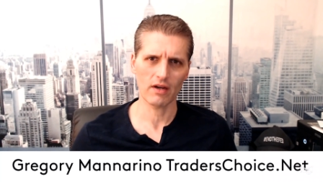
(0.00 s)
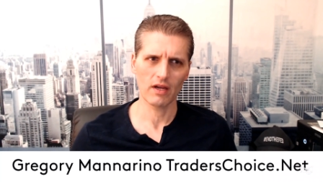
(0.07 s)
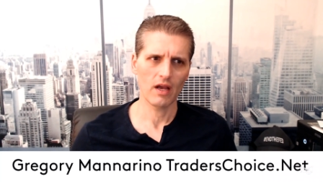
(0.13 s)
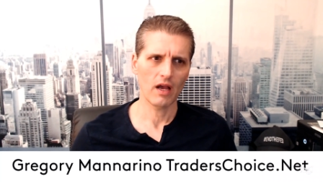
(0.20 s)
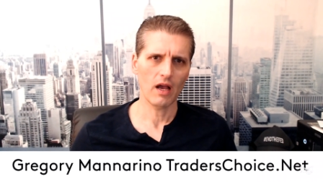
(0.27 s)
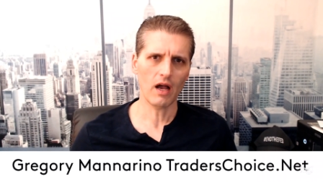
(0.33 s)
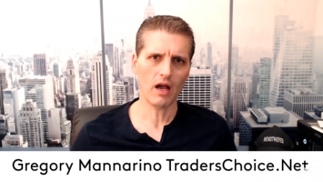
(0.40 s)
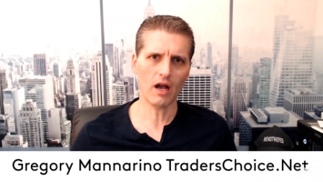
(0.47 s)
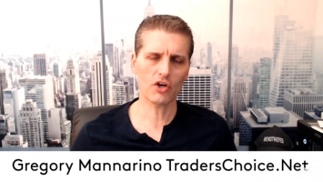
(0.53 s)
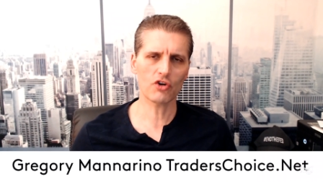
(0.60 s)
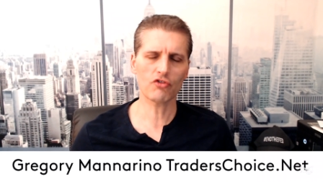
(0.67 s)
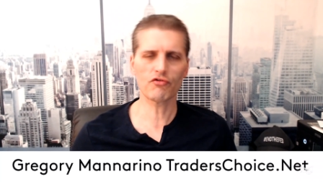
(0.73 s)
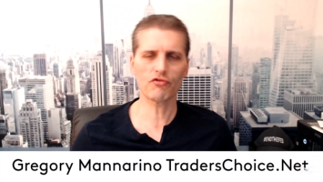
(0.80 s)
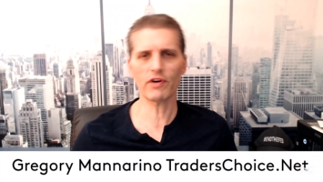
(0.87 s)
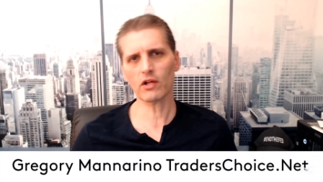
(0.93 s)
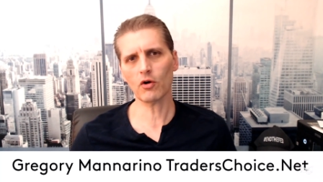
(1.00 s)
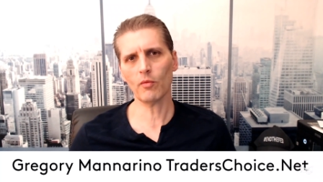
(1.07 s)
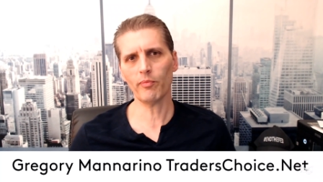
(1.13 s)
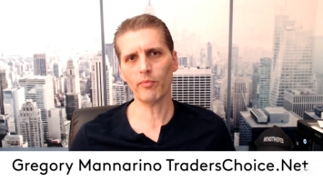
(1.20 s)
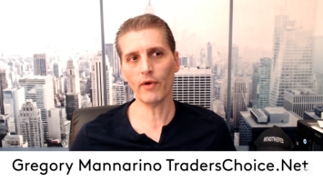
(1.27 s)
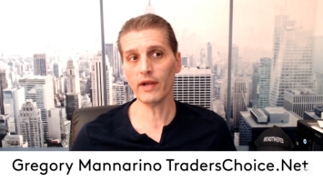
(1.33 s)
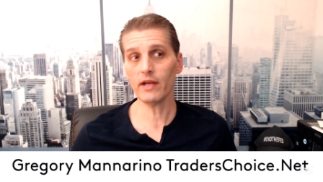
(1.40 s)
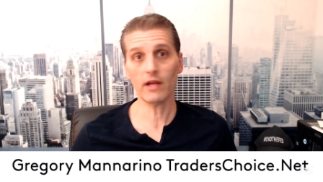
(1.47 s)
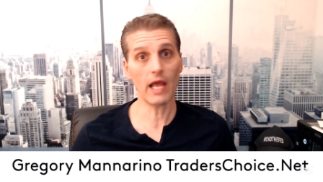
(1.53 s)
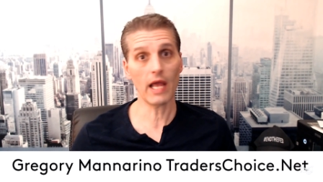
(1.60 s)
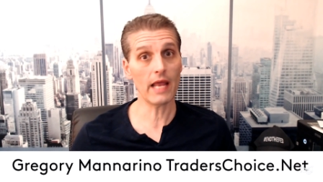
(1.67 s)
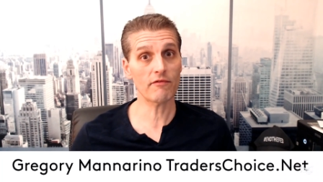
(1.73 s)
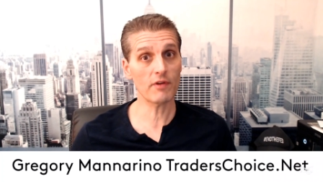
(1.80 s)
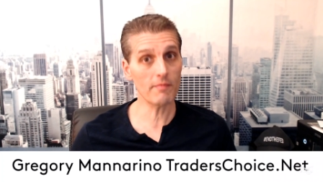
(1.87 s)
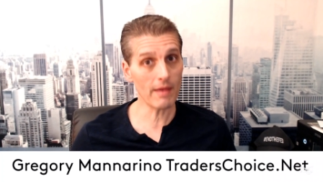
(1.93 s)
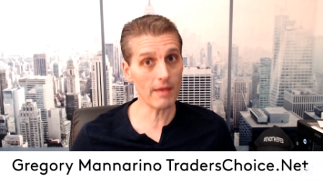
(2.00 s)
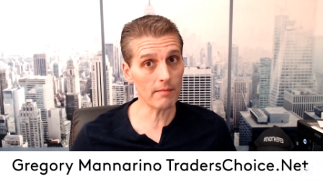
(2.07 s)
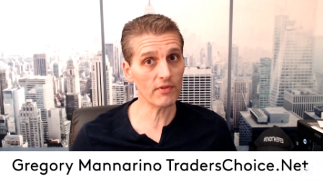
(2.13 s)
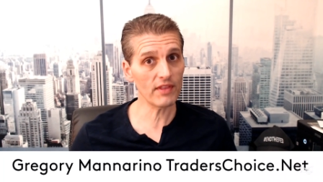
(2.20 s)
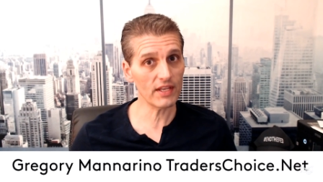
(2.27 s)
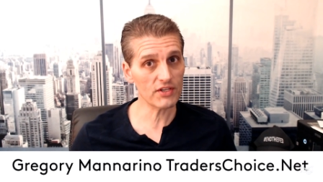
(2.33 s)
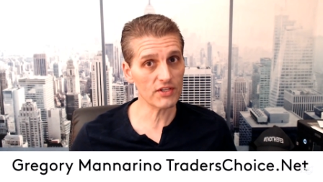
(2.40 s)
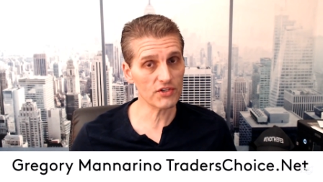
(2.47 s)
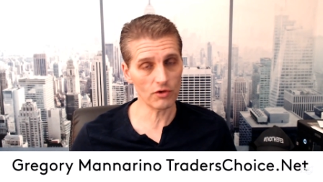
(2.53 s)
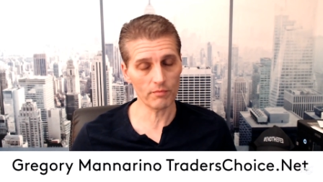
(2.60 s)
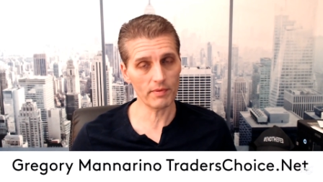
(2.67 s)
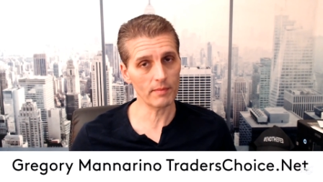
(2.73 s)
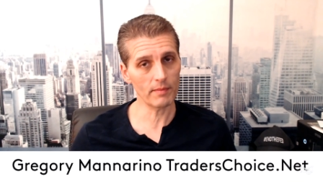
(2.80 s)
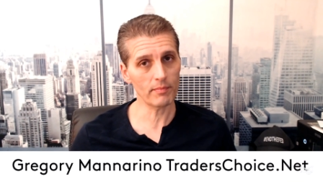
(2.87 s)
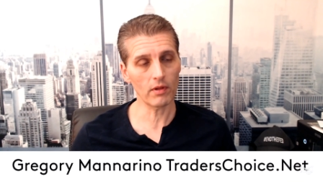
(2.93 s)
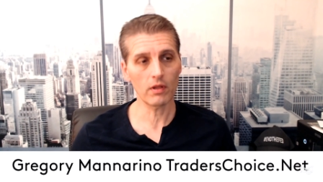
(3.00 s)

a critical point. And remember this too, people.